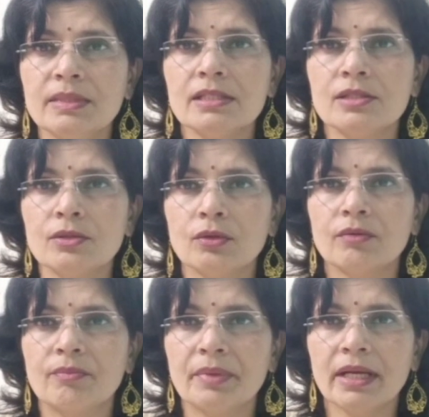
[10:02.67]
means
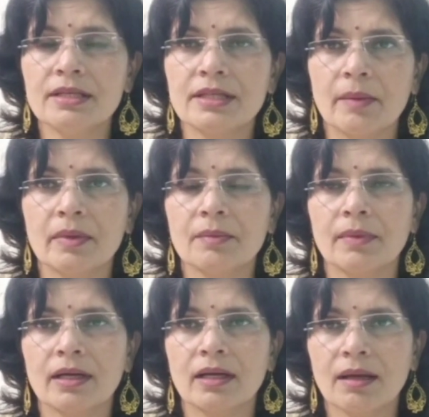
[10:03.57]
your brain
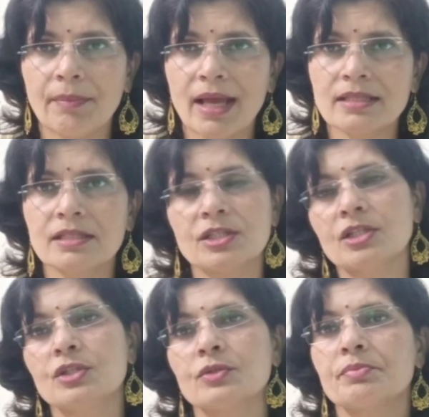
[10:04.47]
develop a
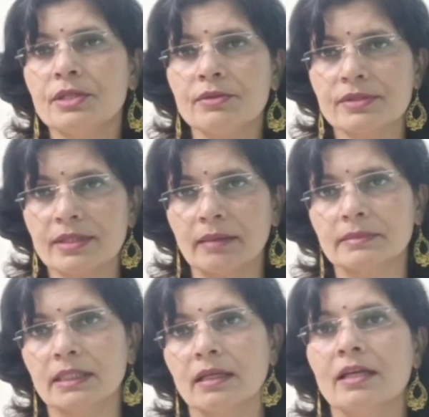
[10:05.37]
capacity to produce
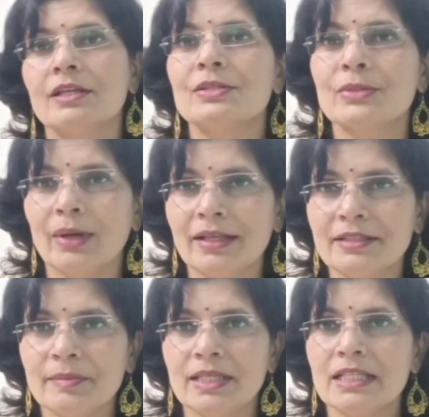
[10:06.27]
something. So
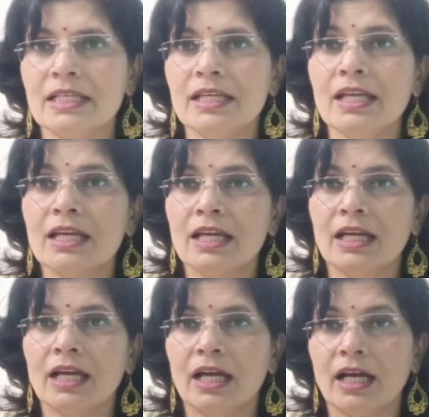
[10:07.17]
ultimately
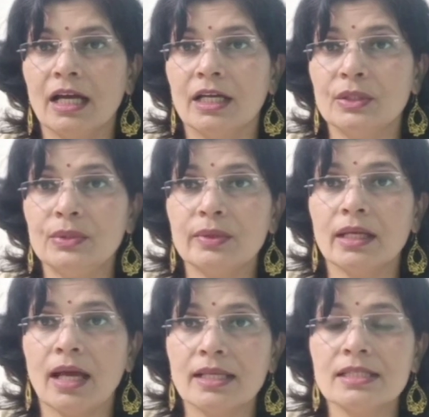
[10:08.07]
you
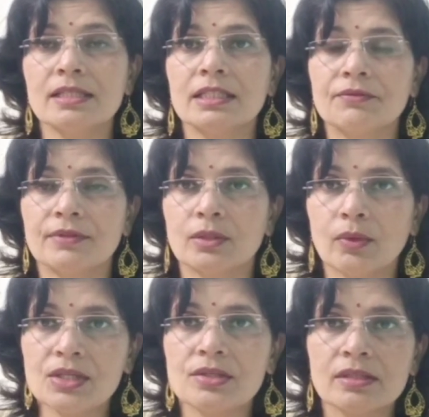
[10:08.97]
can answer different
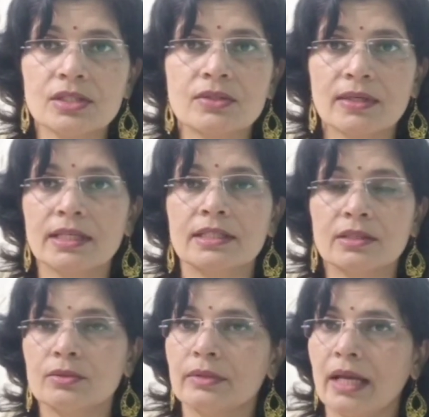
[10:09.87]
questions
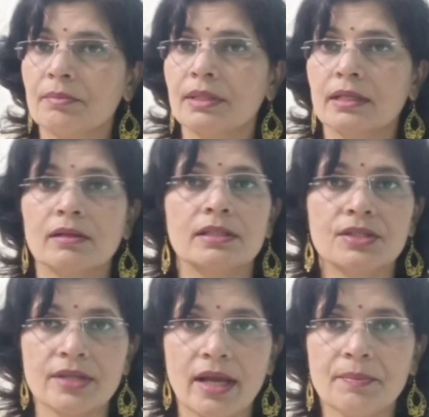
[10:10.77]
related to that particular
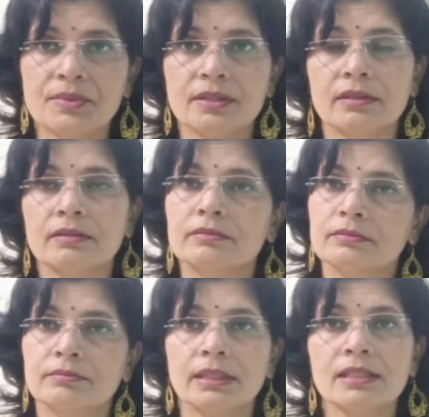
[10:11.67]
chapter
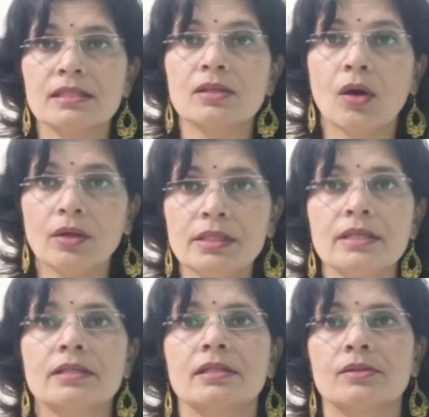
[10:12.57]
because
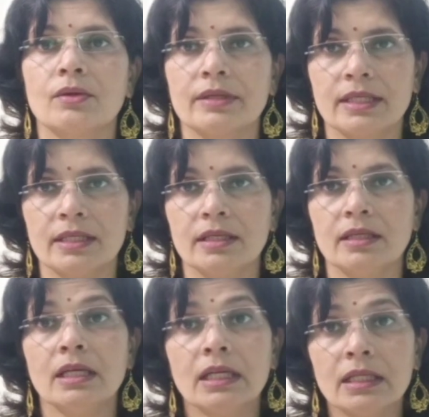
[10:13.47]
content is
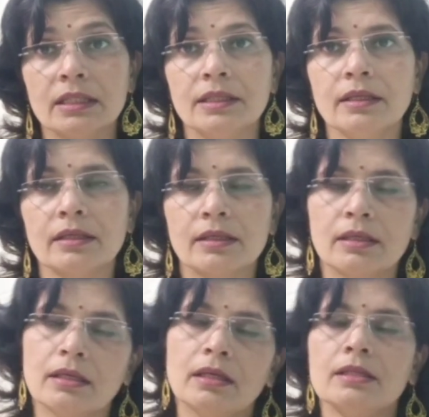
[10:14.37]
already
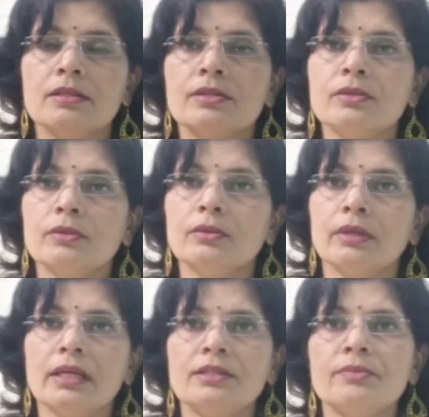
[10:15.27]
there.
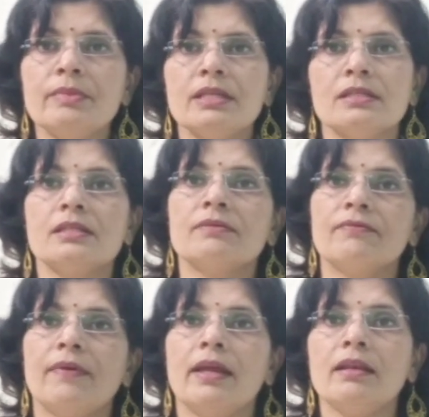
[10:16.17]
So it
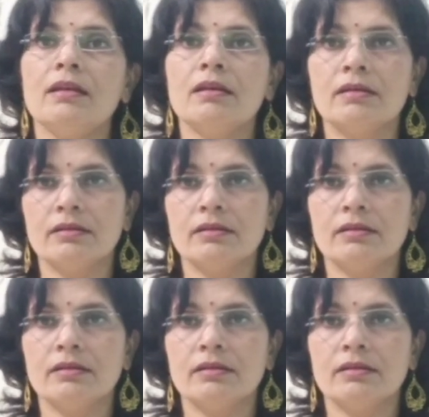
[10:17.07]
means when